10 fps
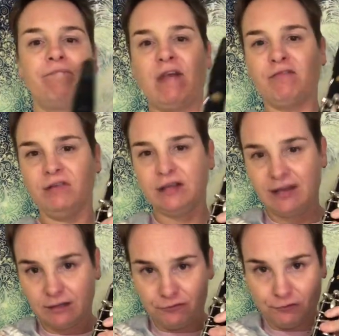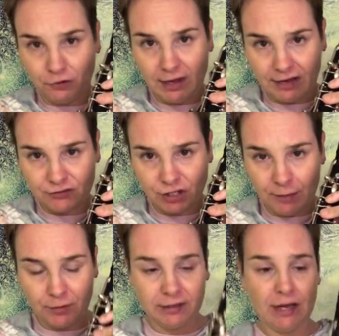Definitely take the full F
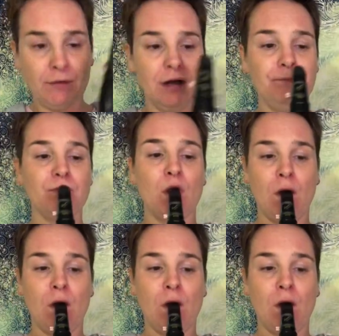sharp on that one.